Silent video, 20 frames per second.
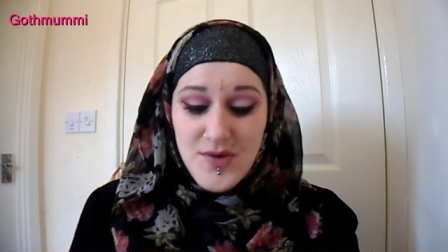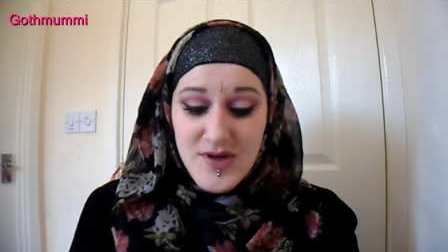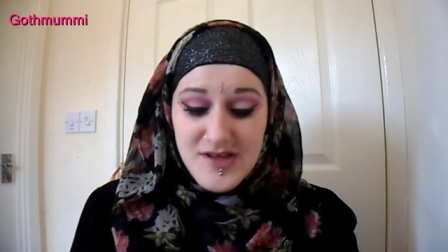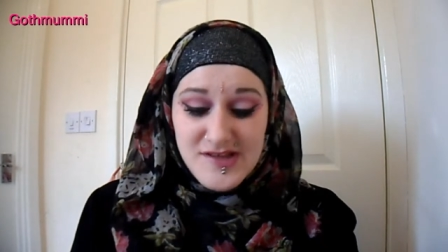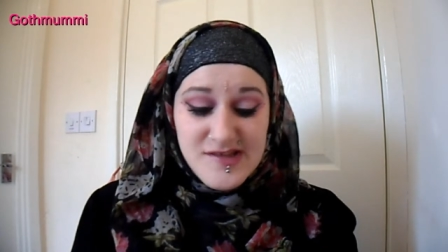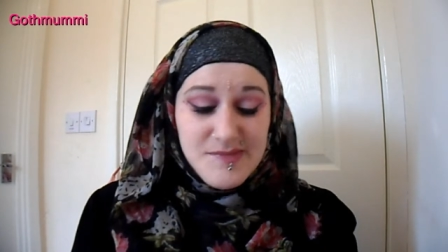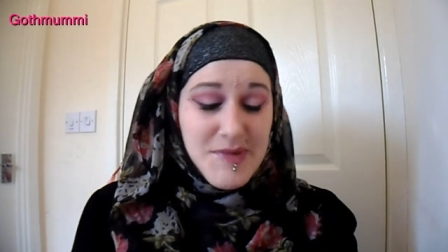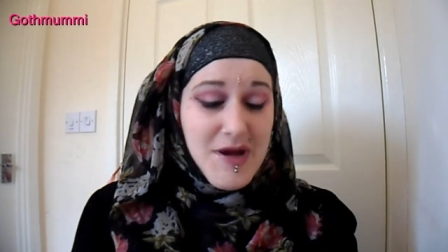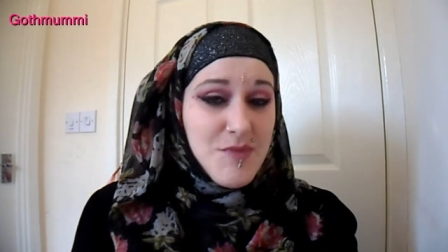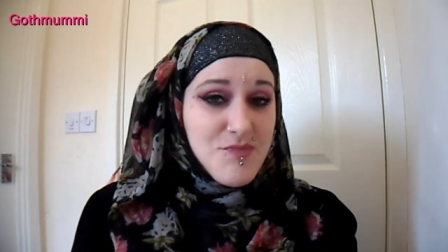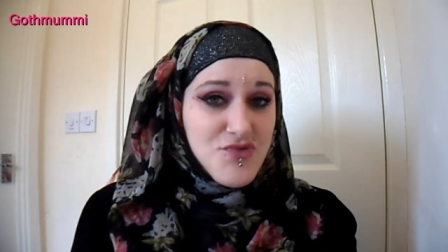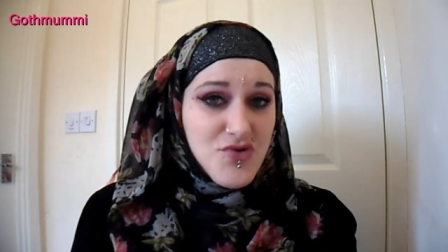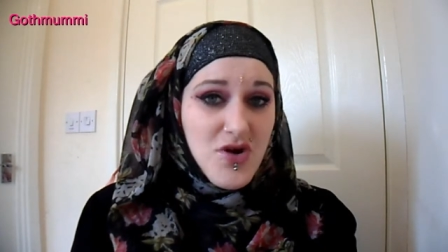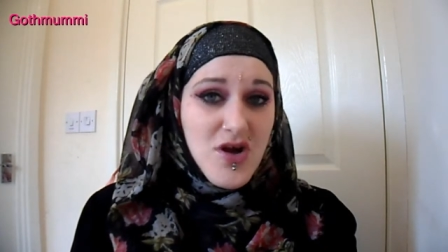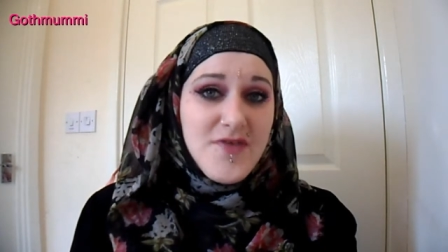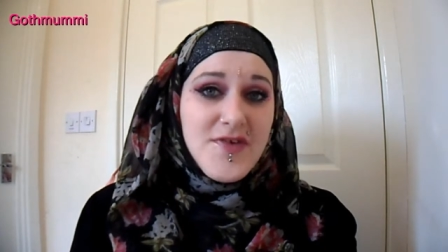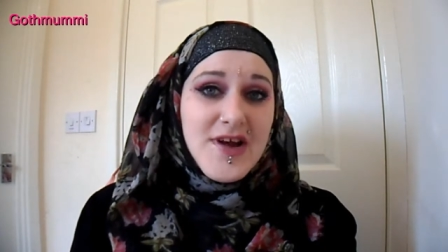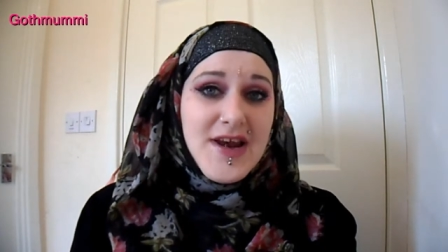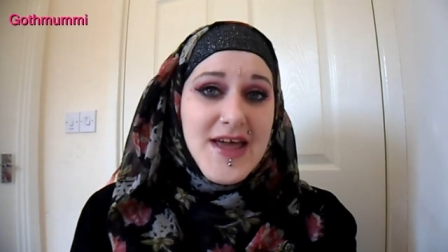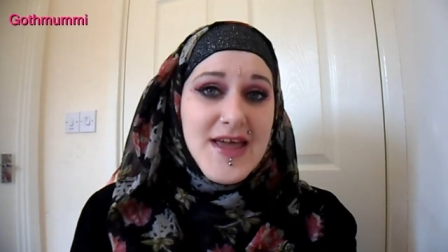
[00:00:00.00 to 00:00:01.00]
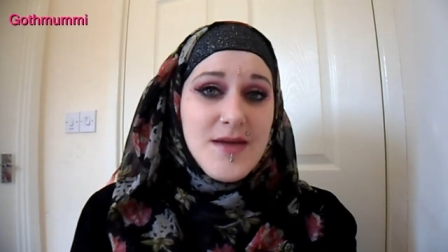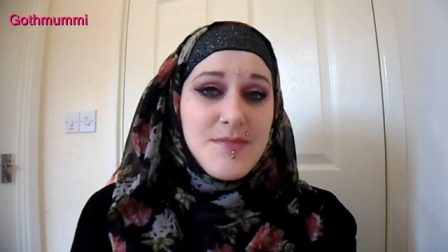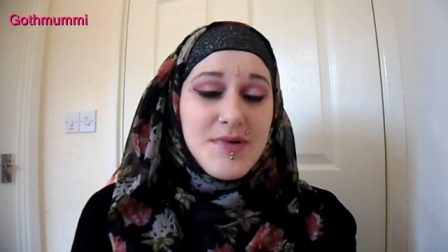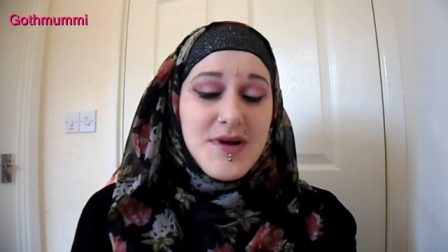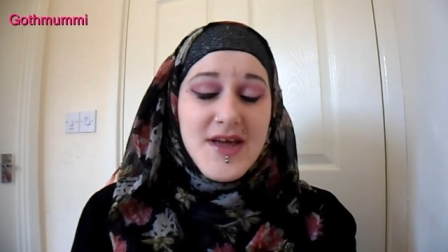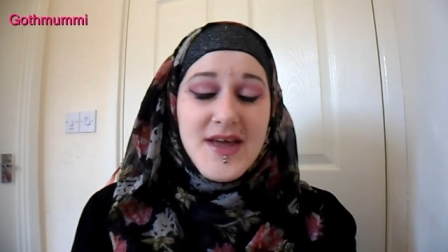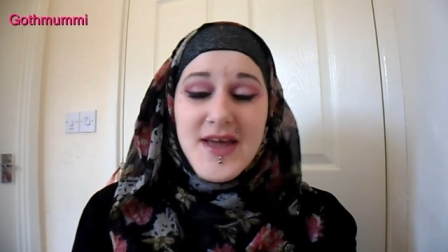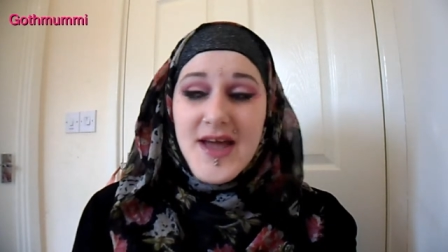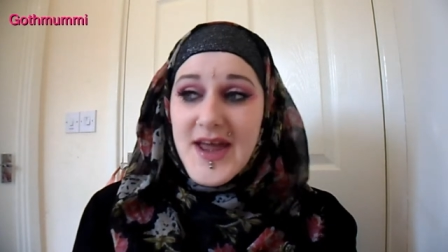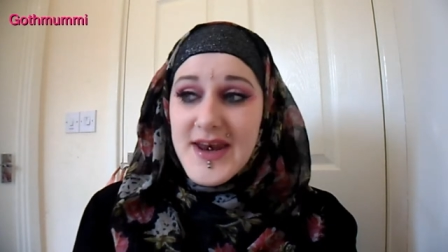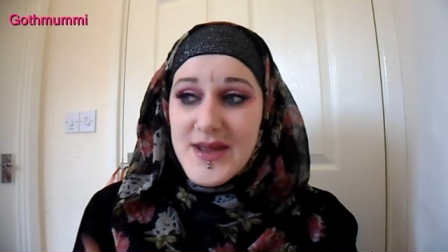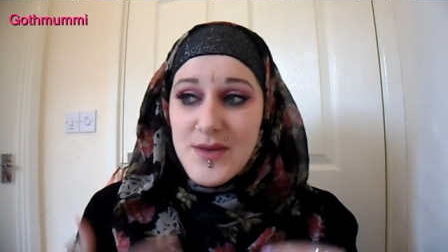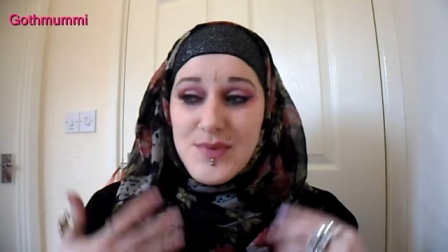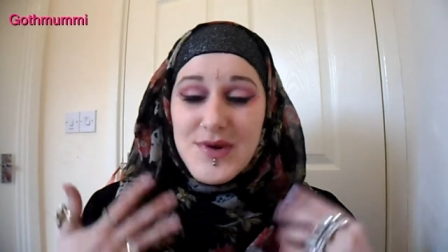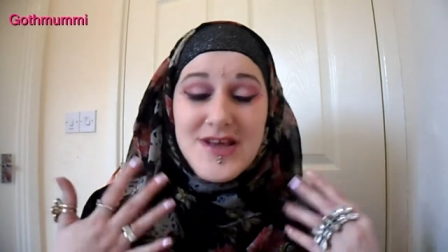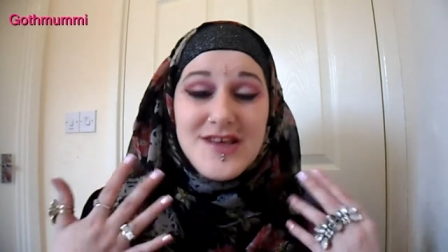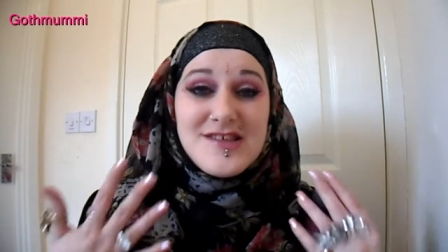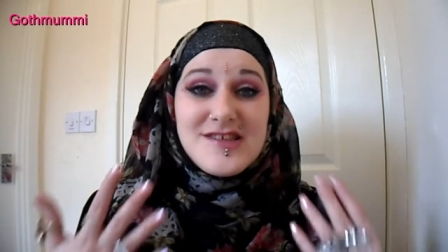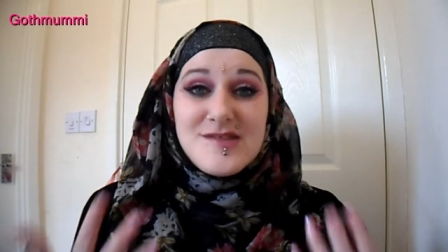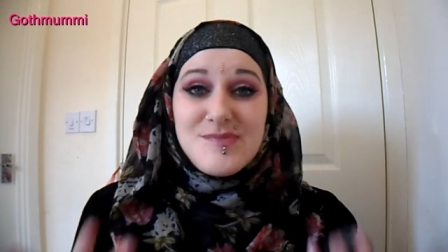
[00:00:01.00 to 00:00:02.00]
It's about private labelling and
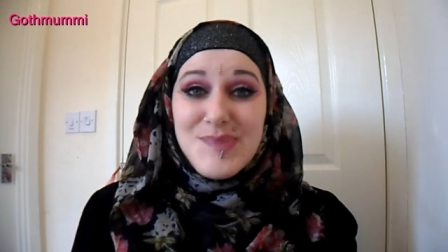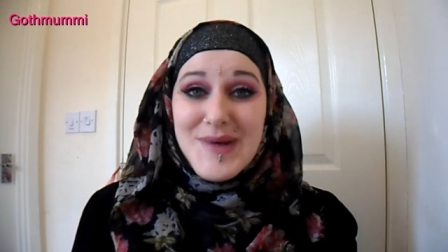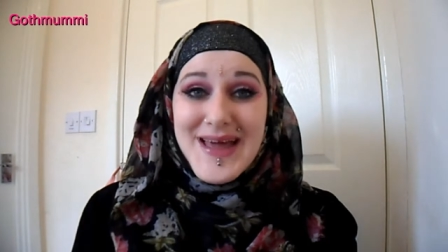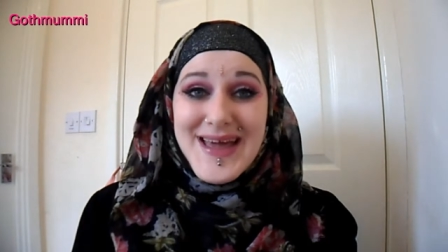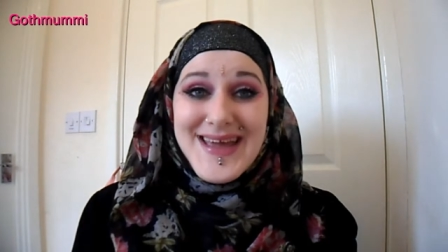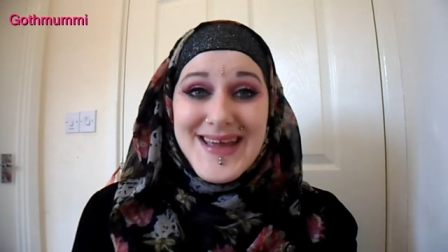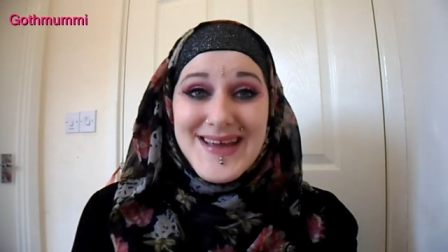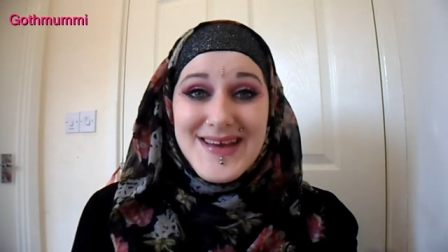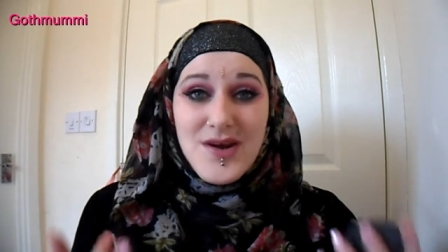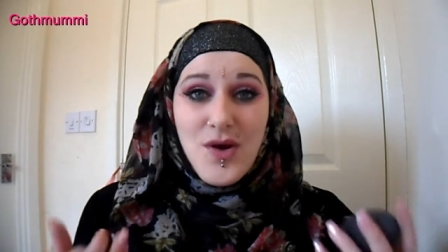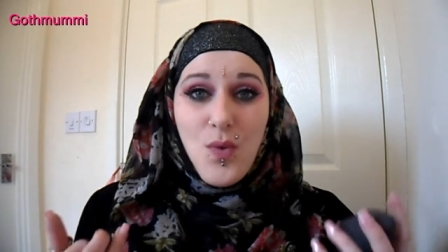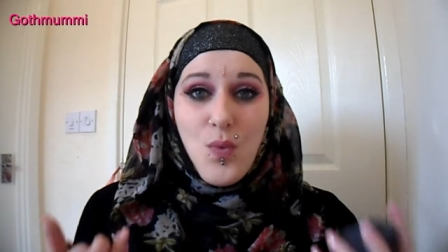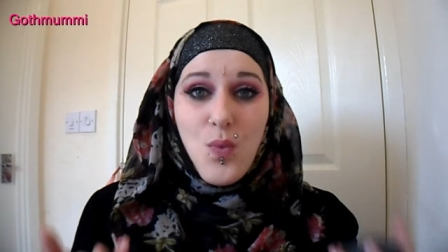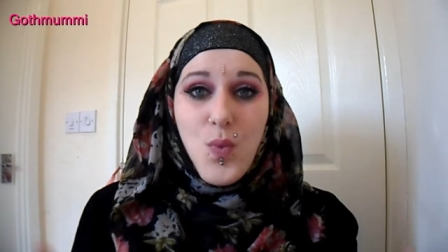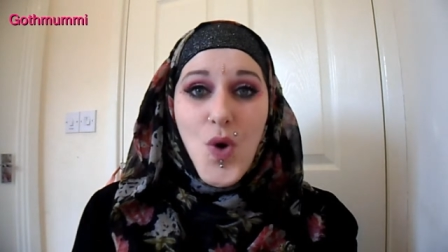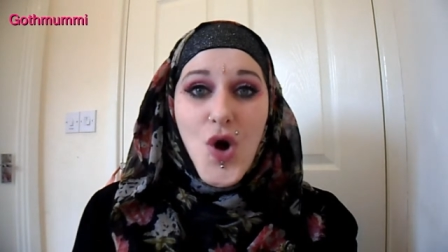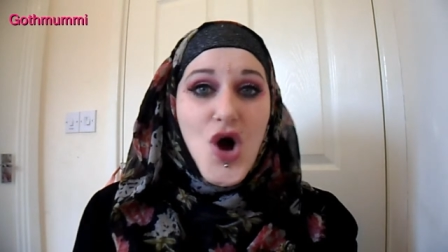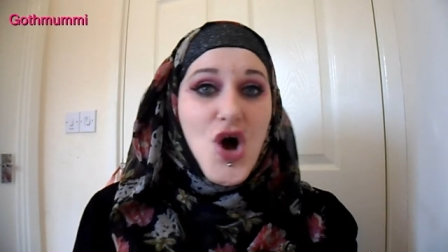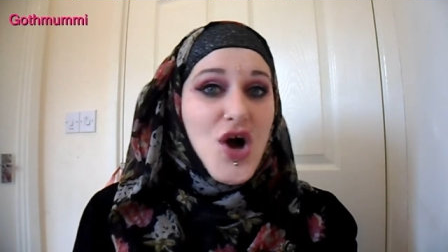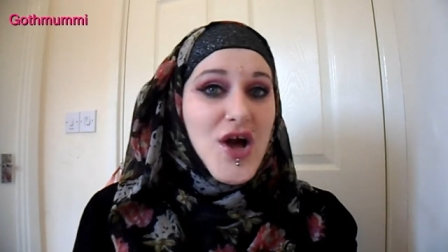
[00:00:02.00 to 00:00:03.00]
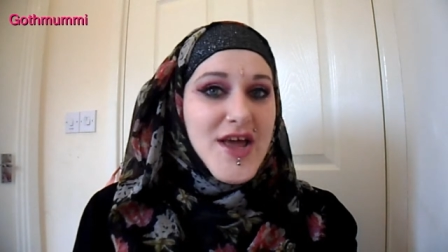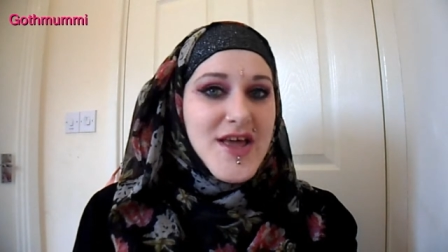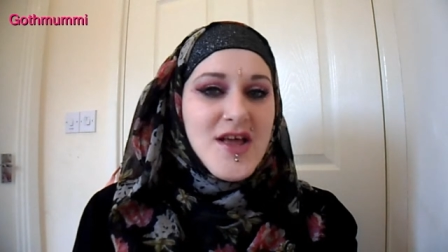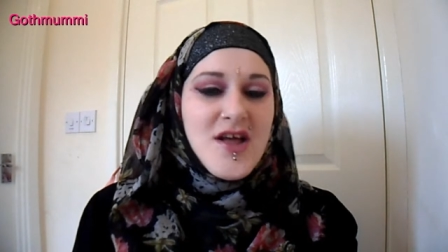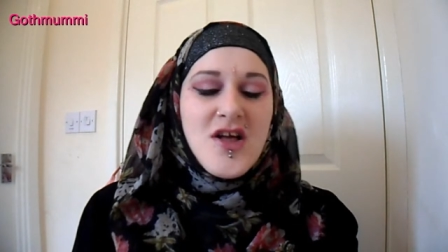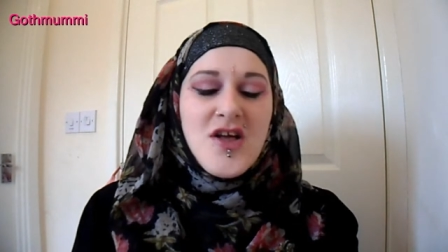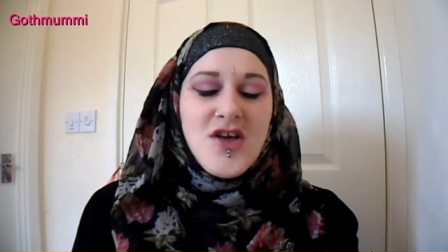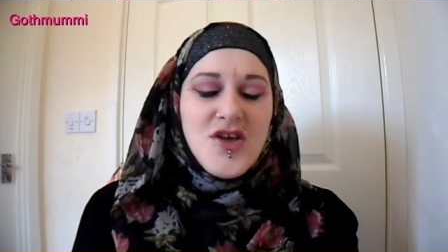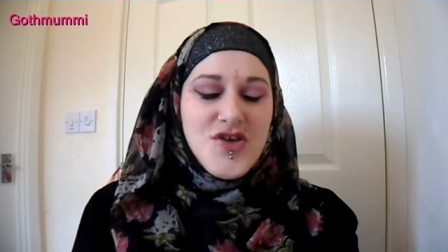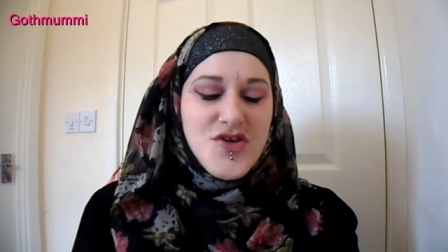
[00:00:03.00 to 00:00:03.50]
it will explain why